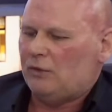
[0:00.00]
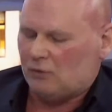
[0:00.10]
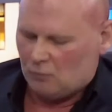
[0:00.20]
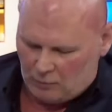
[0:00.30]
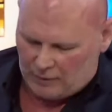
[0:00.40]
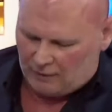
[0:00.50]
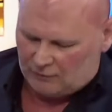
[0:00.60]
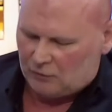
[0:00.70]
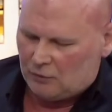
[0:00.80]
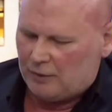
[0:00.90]
Listen, what we
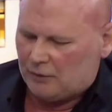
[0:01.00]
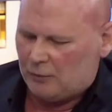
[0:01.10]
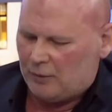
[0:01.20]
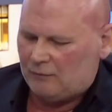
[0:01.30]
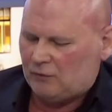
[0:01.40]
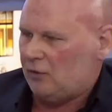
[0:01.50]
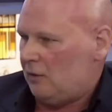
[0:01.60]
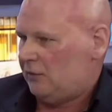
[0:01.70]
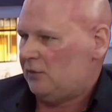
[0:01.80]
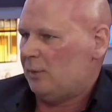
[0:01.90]
have to do here is we have to
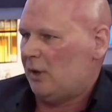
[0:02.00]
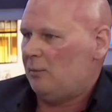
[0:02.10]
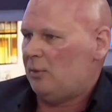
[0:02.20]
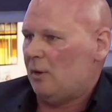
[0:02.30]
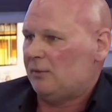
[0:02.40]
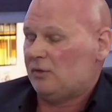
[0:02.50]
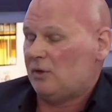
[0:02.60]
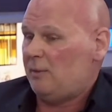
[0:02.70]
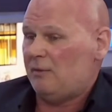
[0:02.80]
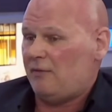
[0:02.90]
solve our supply problem. It's
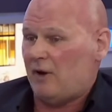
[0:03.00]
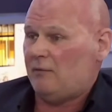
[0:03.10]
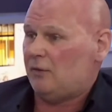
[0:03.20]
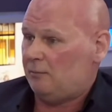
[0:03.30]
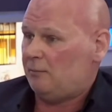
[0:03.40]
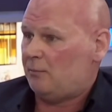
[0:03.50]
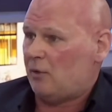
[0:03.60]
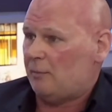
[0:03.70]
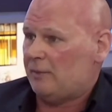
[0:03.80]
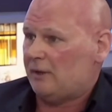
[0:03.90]
going to be a 5-year
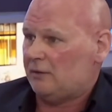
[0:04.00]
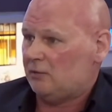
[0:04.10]
problem